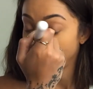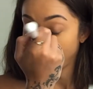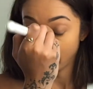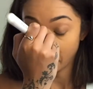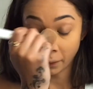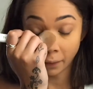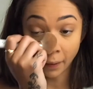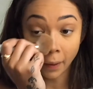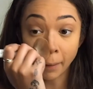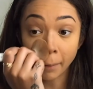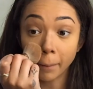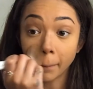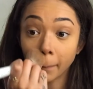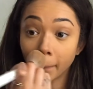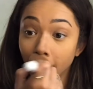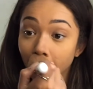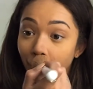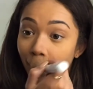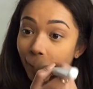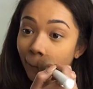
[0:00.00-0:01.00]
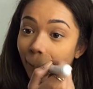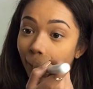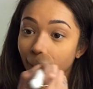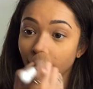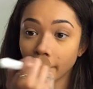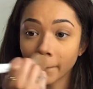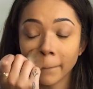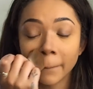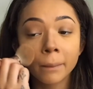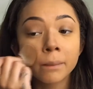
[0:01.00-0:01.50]
some
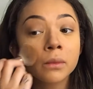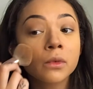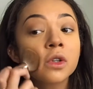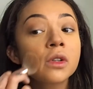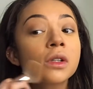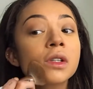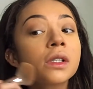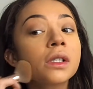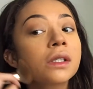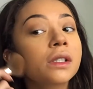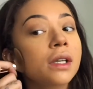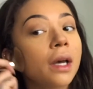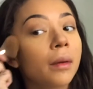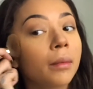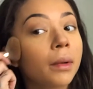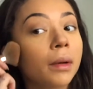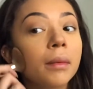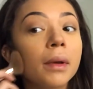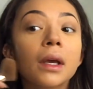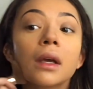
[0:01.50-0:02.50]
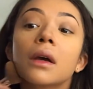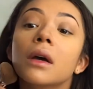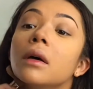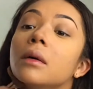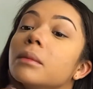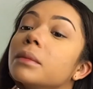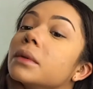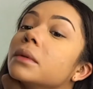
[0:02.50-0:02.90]
just to set my makeup.